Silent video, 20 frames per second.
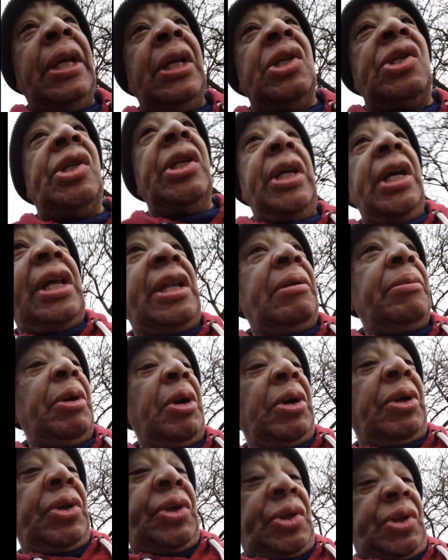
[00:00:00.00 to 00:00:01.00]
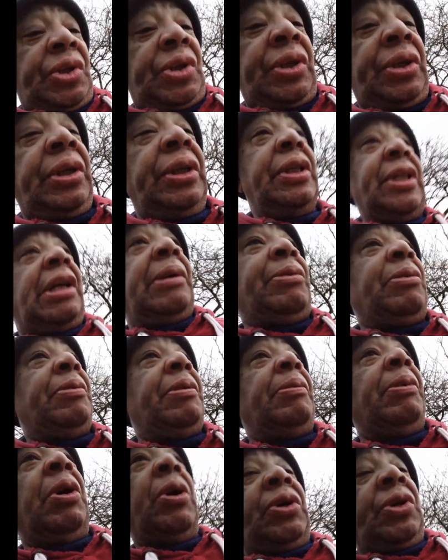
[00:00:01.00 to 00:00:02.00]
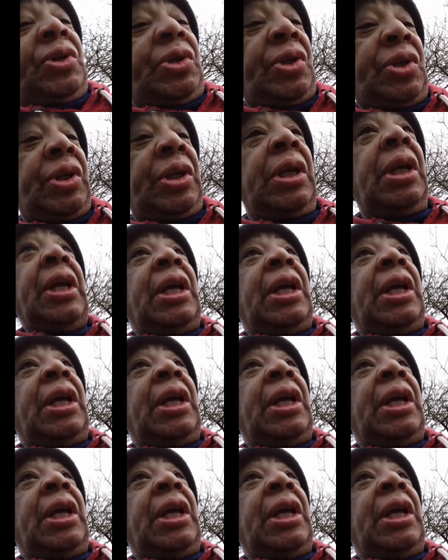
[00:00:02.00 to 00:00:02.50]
stick it in the box, tape up your box,